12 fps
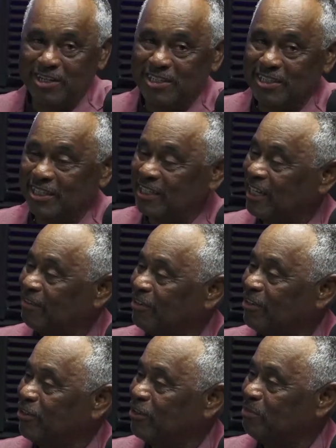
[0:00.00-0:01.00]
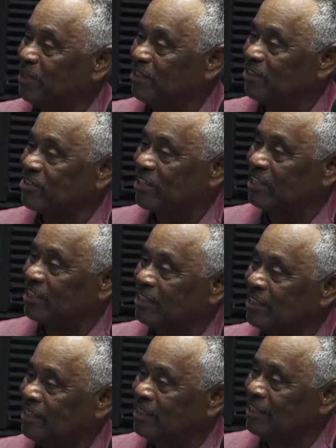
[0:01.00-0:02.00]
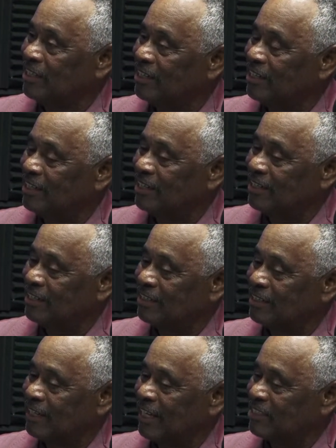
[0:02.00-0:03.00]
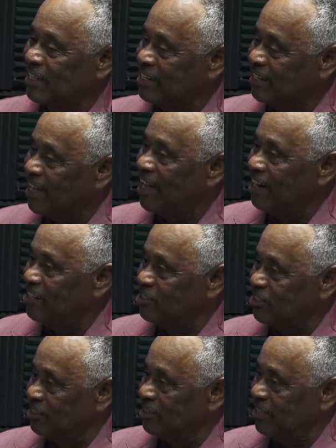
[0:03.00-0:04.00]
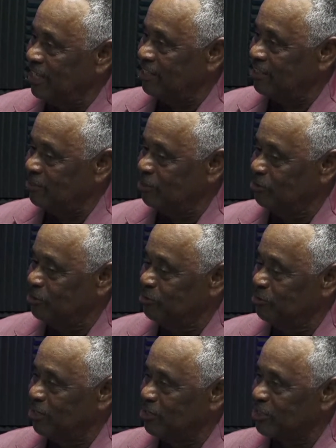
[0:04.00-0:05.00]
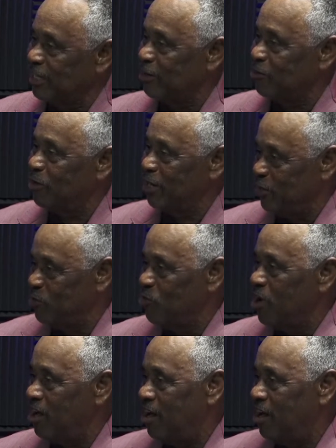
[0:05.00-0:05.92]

thing I've heard the mayor say. That's acknowledging that you understand where you are.